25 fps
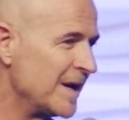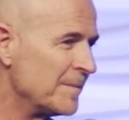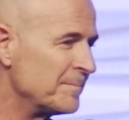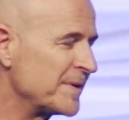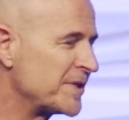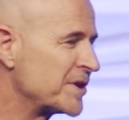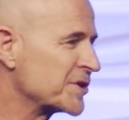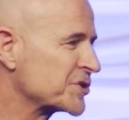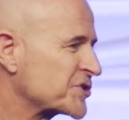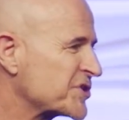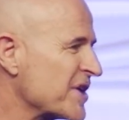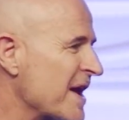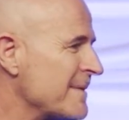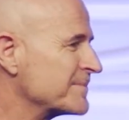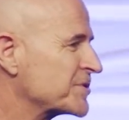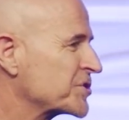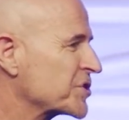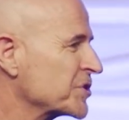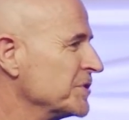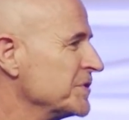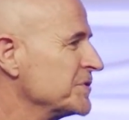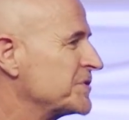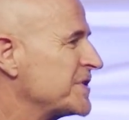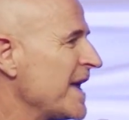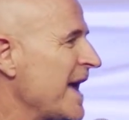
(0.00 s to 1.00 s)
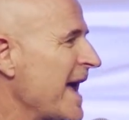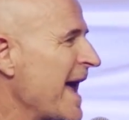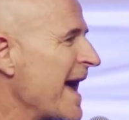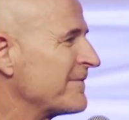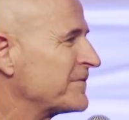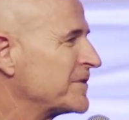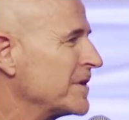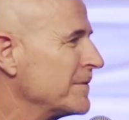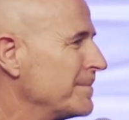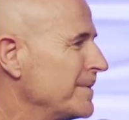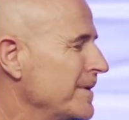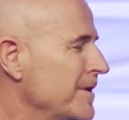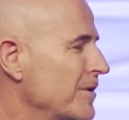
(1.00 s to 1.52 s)
But there's some truths that
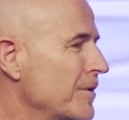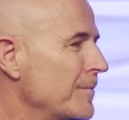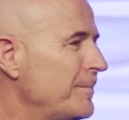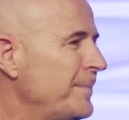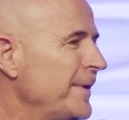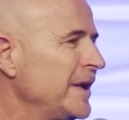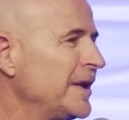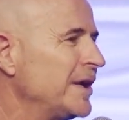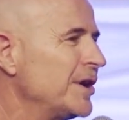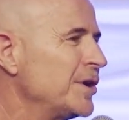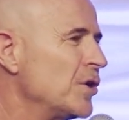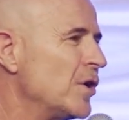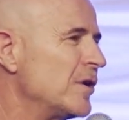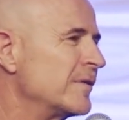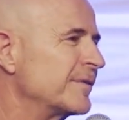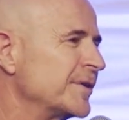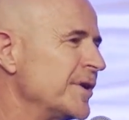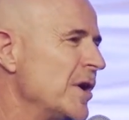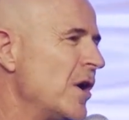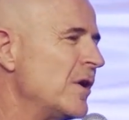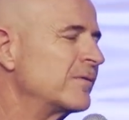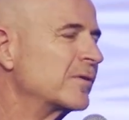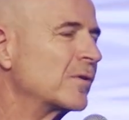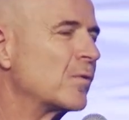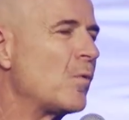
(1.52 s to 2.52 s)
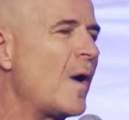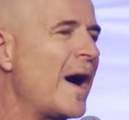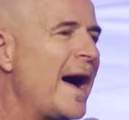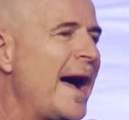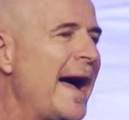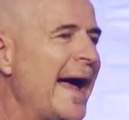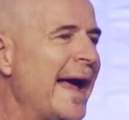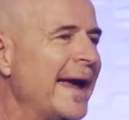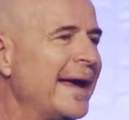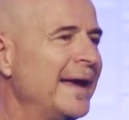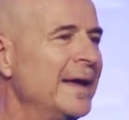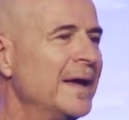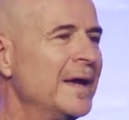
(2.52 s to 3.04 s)
have to be repeated over and over.
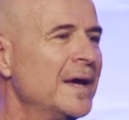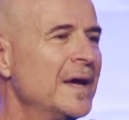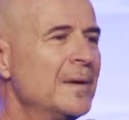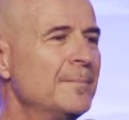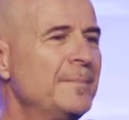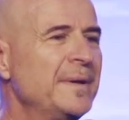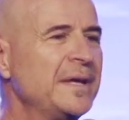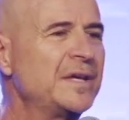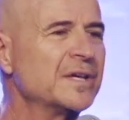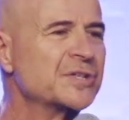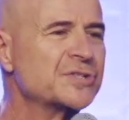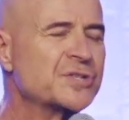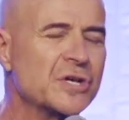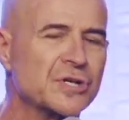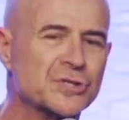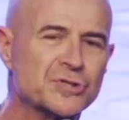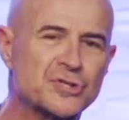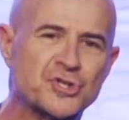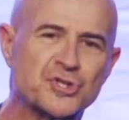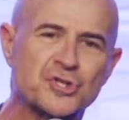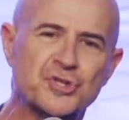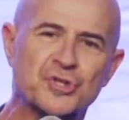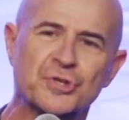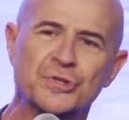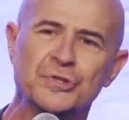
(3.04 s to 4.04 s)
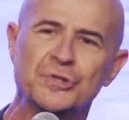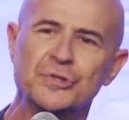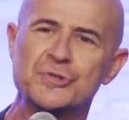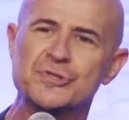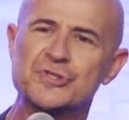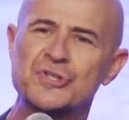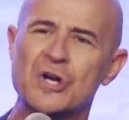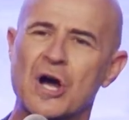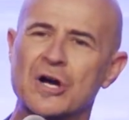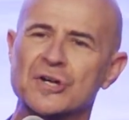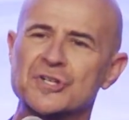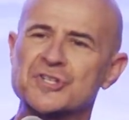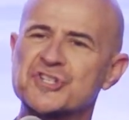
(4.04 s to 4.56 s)
Why? Because those
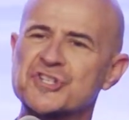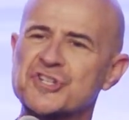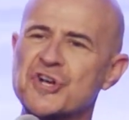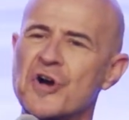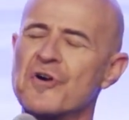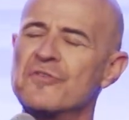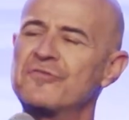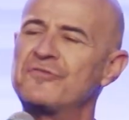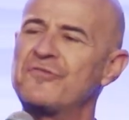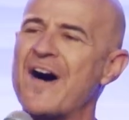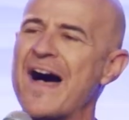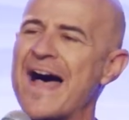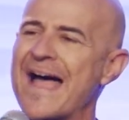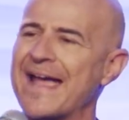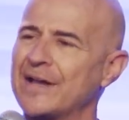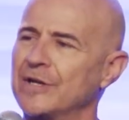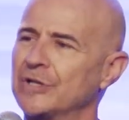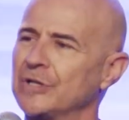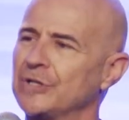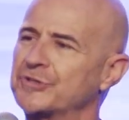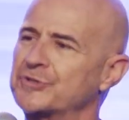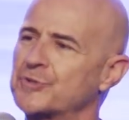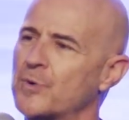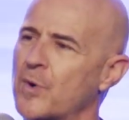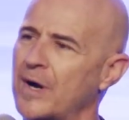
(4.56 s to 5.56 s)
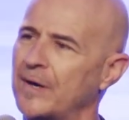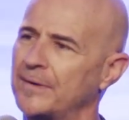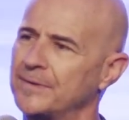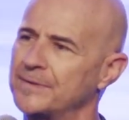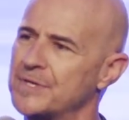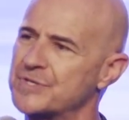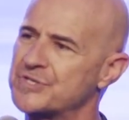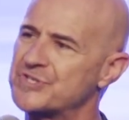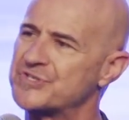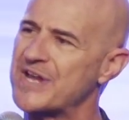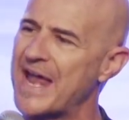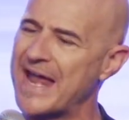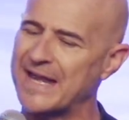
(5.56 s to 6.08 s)
truths are so vital to our
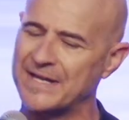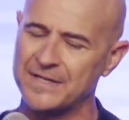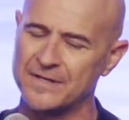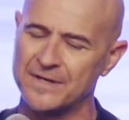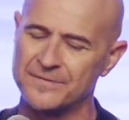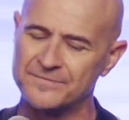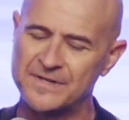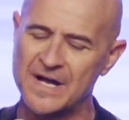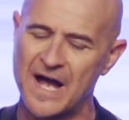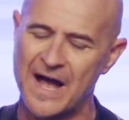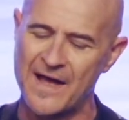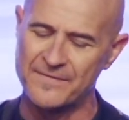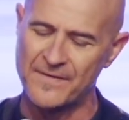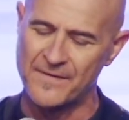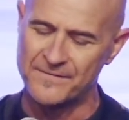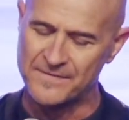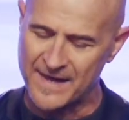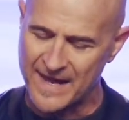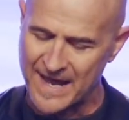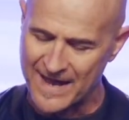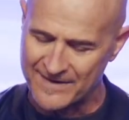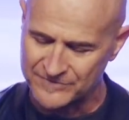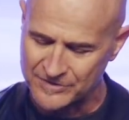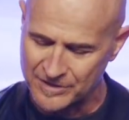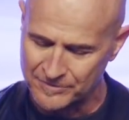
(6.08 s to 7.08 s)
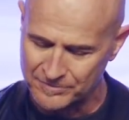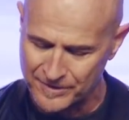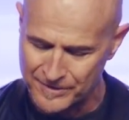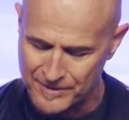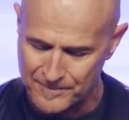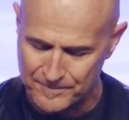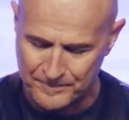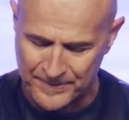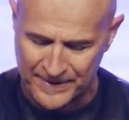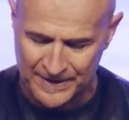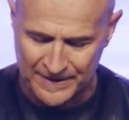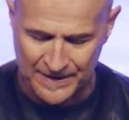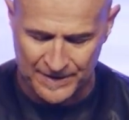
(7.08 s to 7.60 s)
understanding of God that they have to
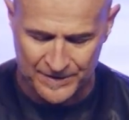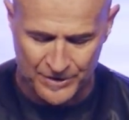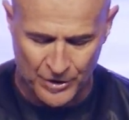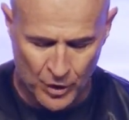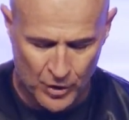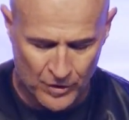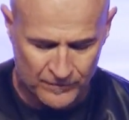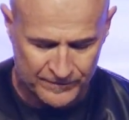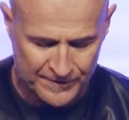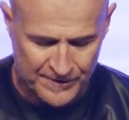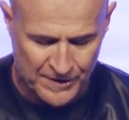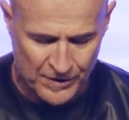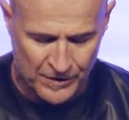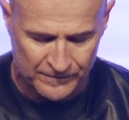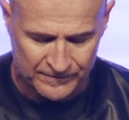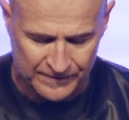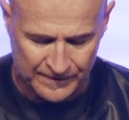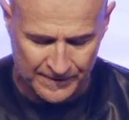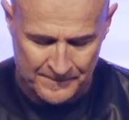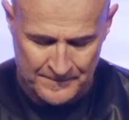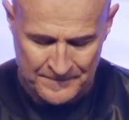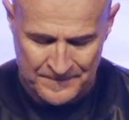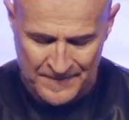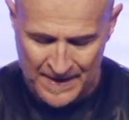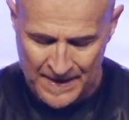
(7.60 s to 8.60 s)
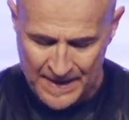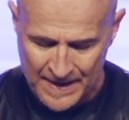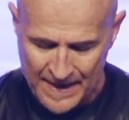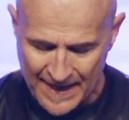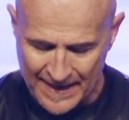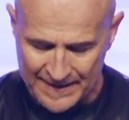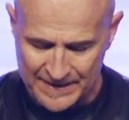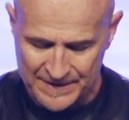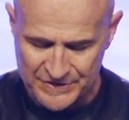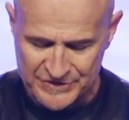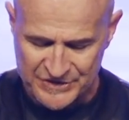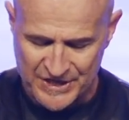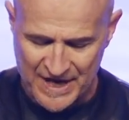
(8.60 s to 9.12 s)
be repeated over and over.
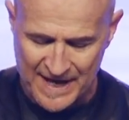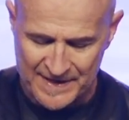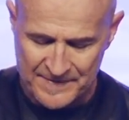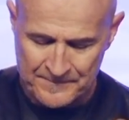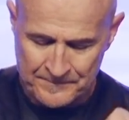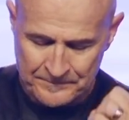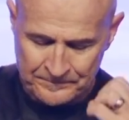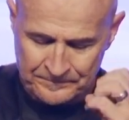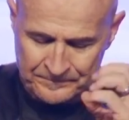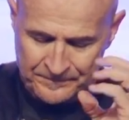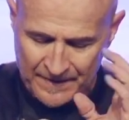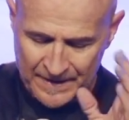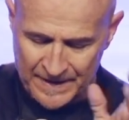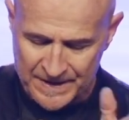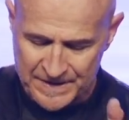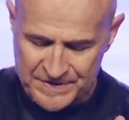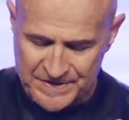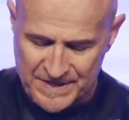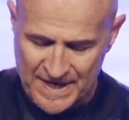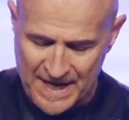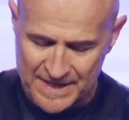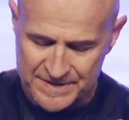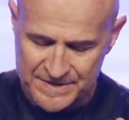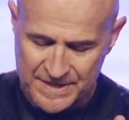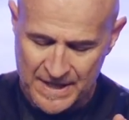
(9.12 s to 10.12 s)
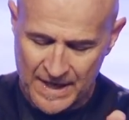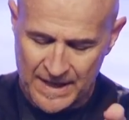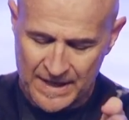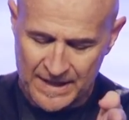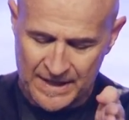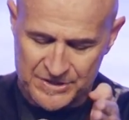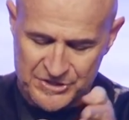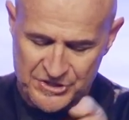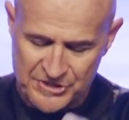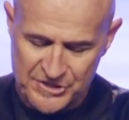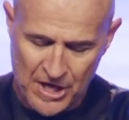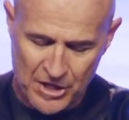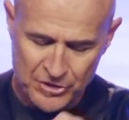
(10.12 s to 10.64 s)
And he says,
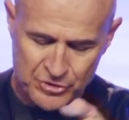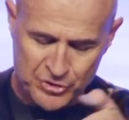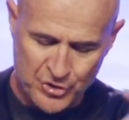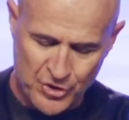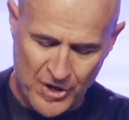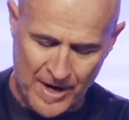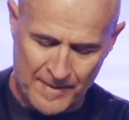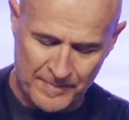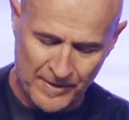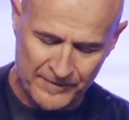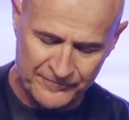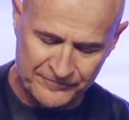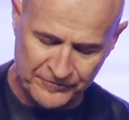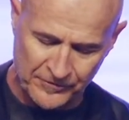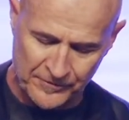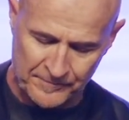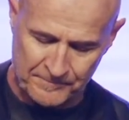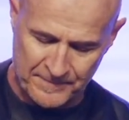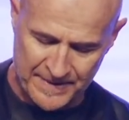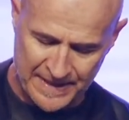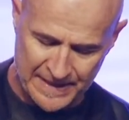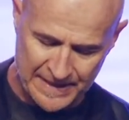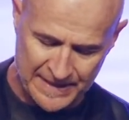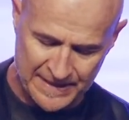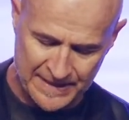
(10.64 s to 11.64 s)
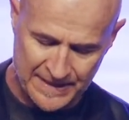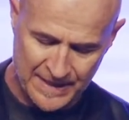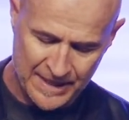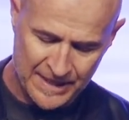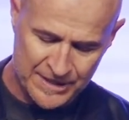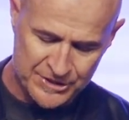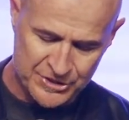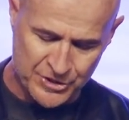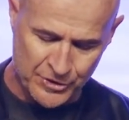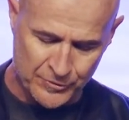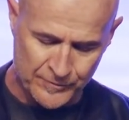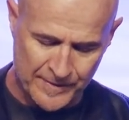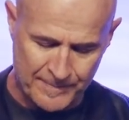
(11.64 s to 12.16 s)
it's no trouble for me
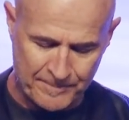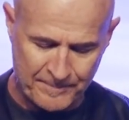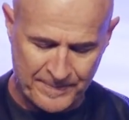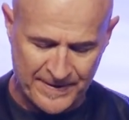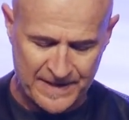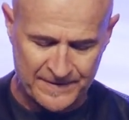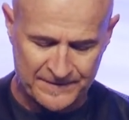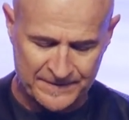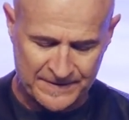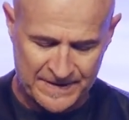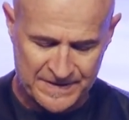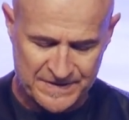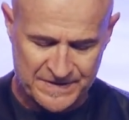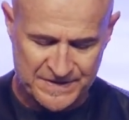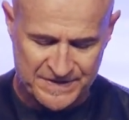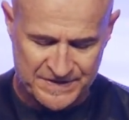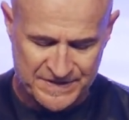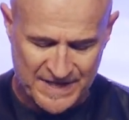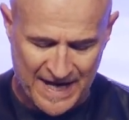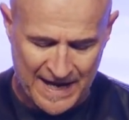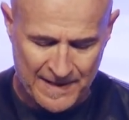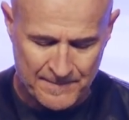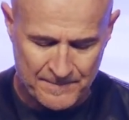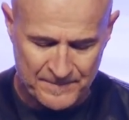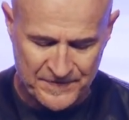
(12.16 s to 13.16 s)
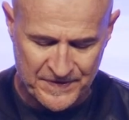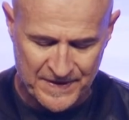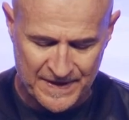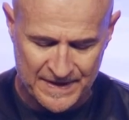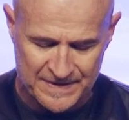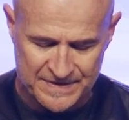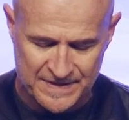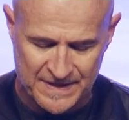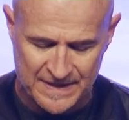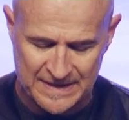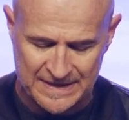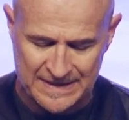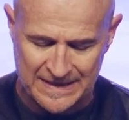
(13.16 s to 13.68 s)
to repeat these same
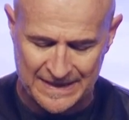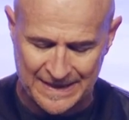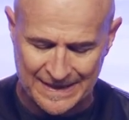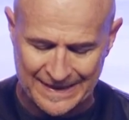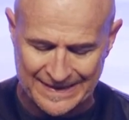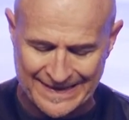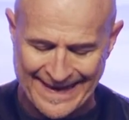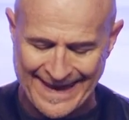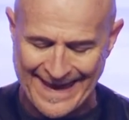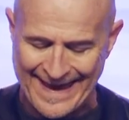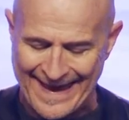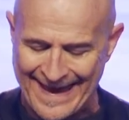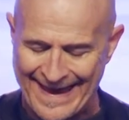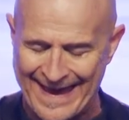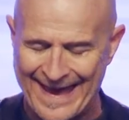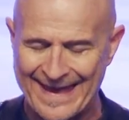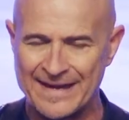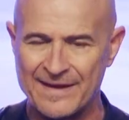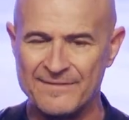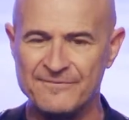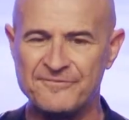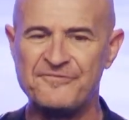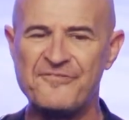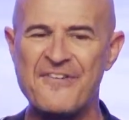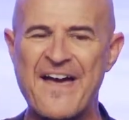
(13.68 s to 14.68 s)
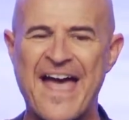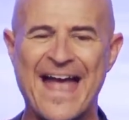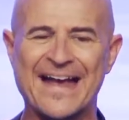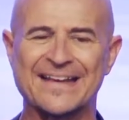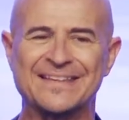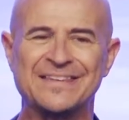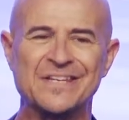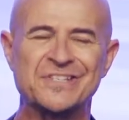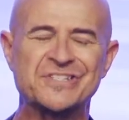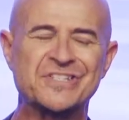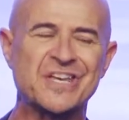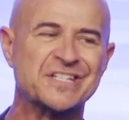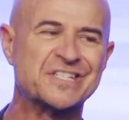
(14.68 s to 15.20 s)
things again. And in
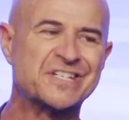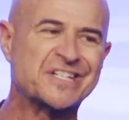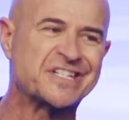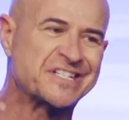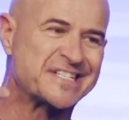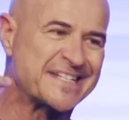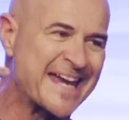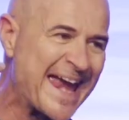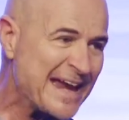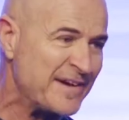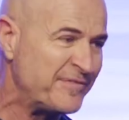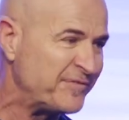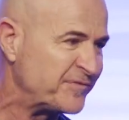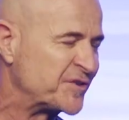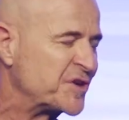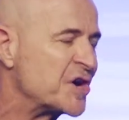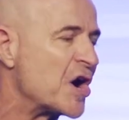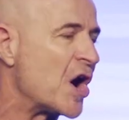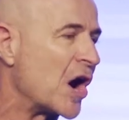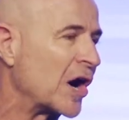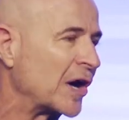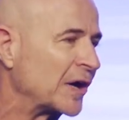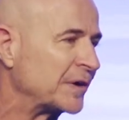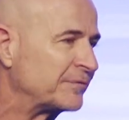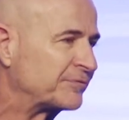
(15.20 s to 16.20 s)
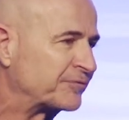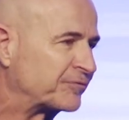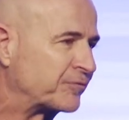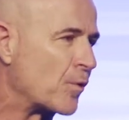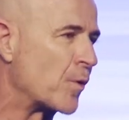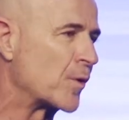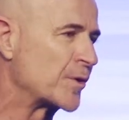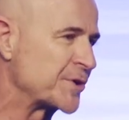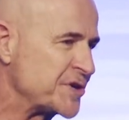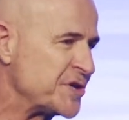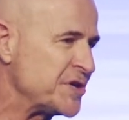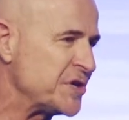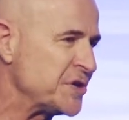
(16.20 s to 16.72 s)
fact, it's a safeguard
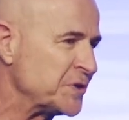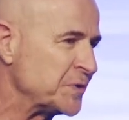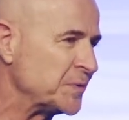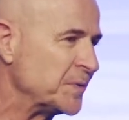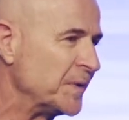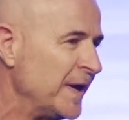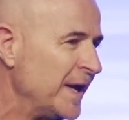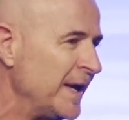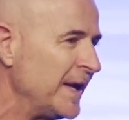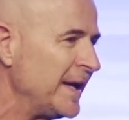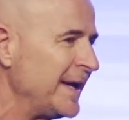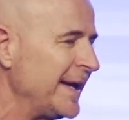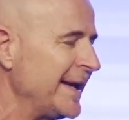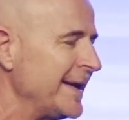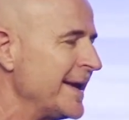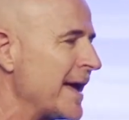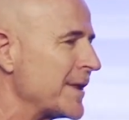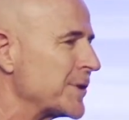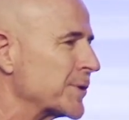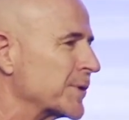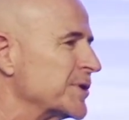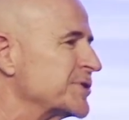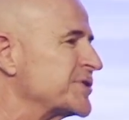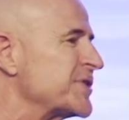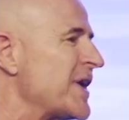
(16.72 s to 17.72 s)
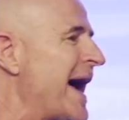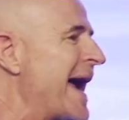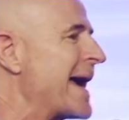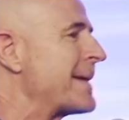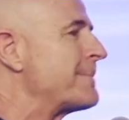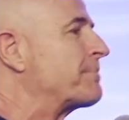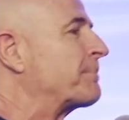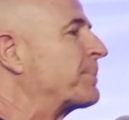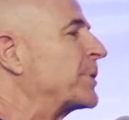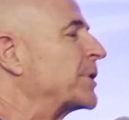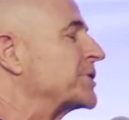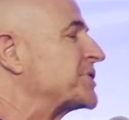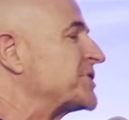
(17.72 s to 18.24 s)
for you. In other words,
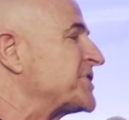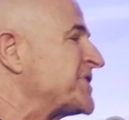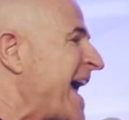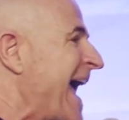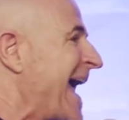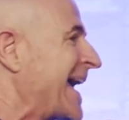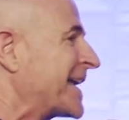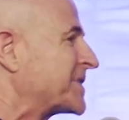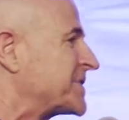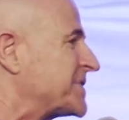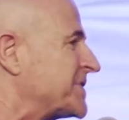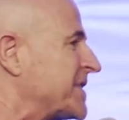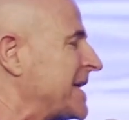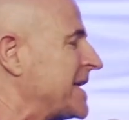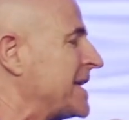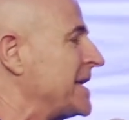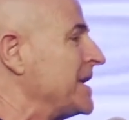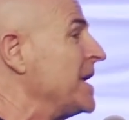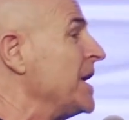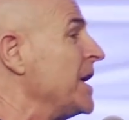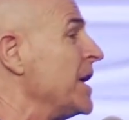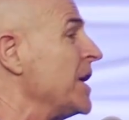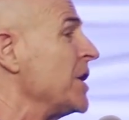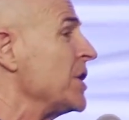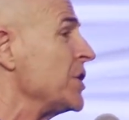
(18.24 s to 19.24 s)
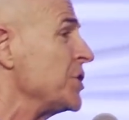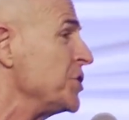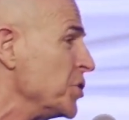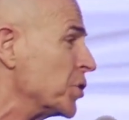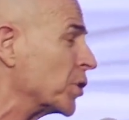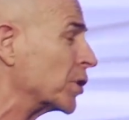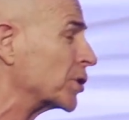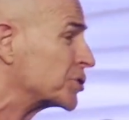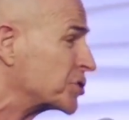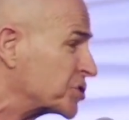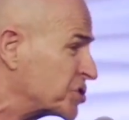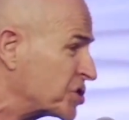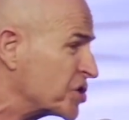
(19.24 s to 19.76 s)
I'm protecting
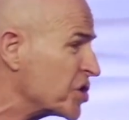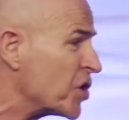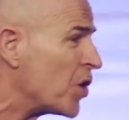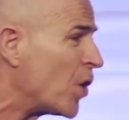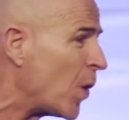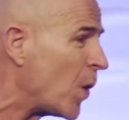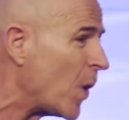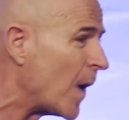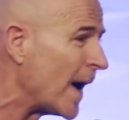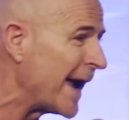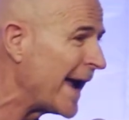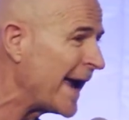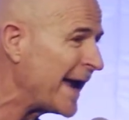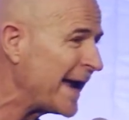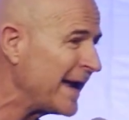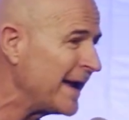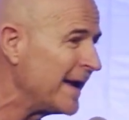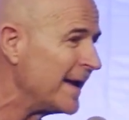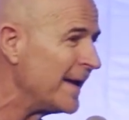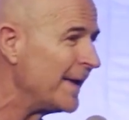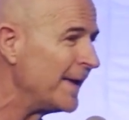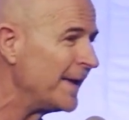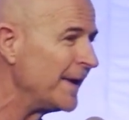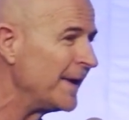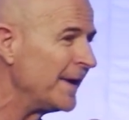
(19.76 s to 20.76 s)
your joy